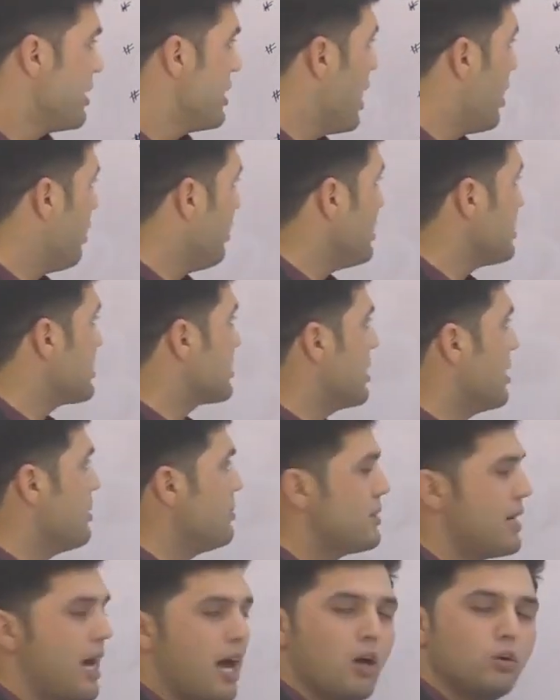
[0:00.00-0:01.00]
Now let's
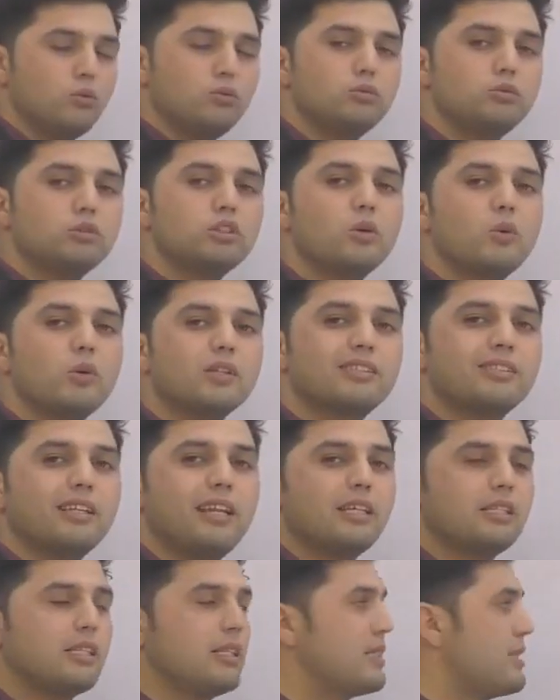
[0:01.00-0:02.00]
come down towards
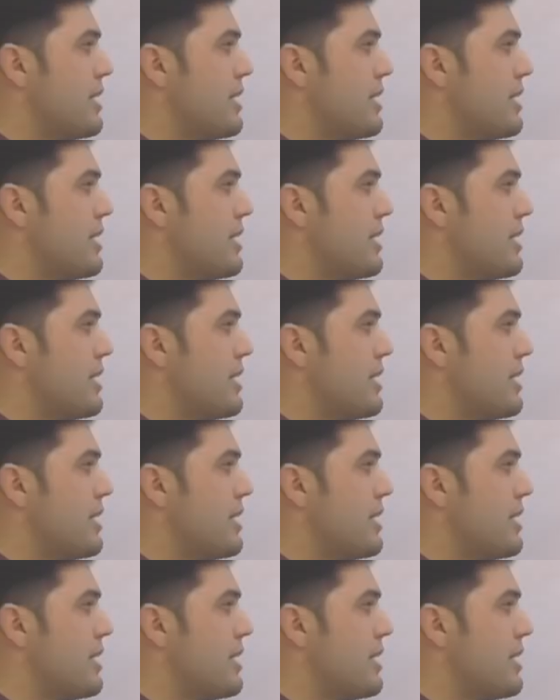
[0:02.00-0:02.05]
the next